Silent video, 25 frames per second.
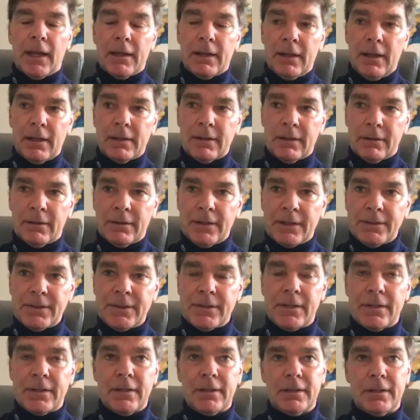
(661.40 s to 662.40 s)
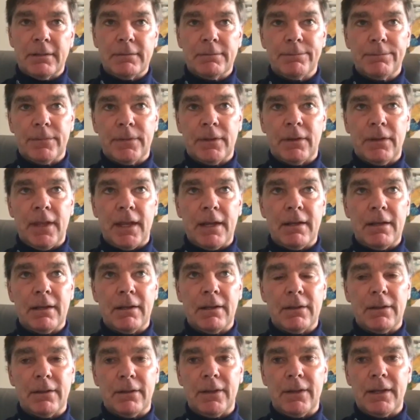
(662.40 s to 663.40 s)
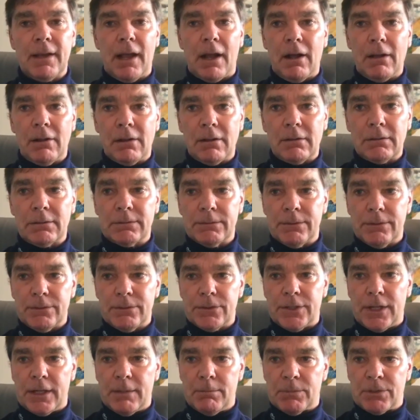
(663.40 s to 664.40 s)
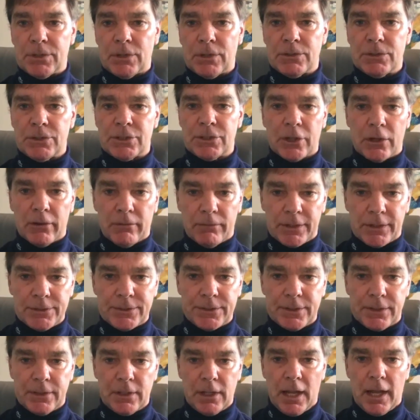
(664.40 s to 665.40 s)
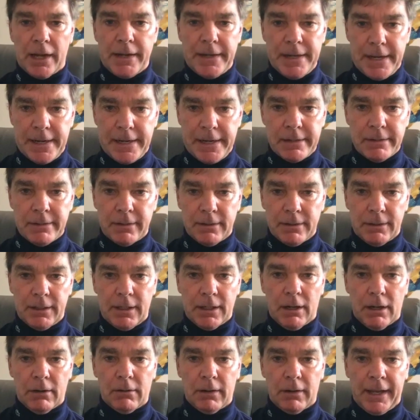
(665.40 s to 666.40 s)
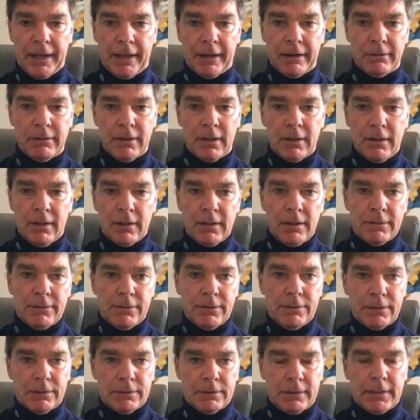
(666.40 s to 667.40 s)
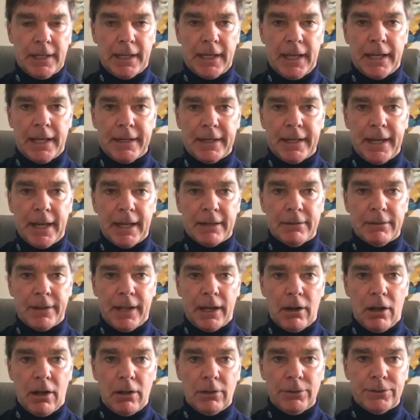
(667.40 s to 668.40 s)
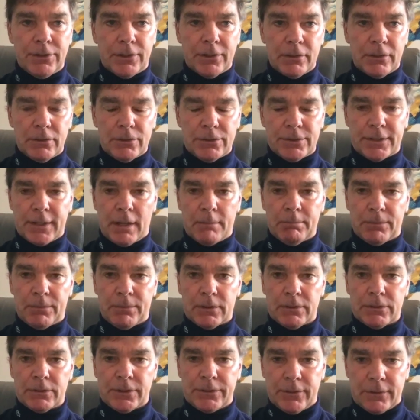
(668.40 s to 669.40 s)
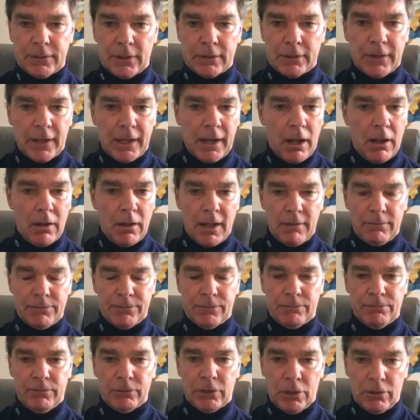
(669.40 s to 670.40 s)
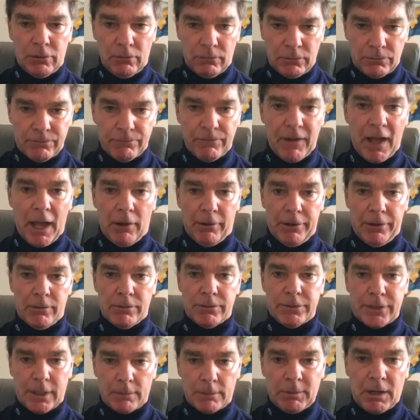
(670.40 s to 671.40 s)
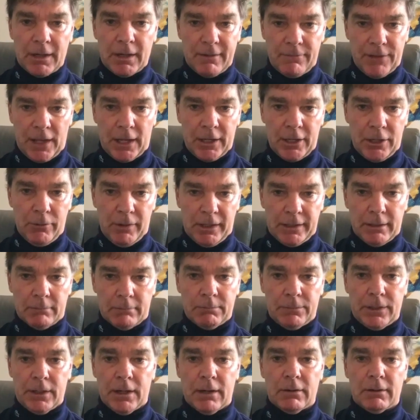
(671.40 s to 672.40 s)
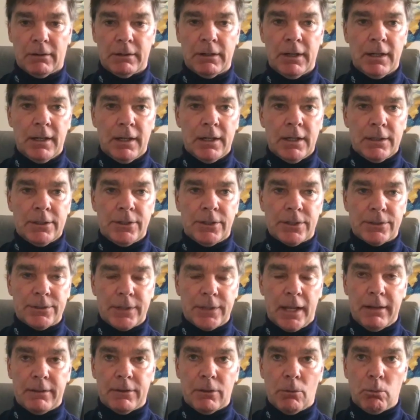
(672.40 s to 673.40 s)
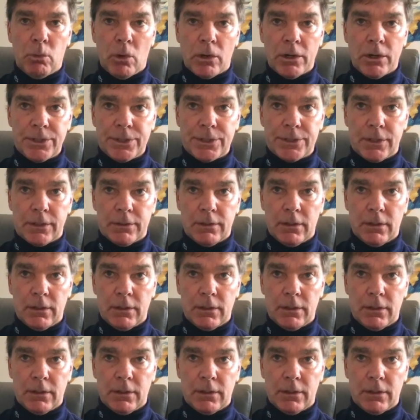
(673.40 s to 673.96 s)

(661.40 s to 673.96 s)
I don't know. They all seem to service a need, and again, they all have value, some kind of value in them, and to say the worst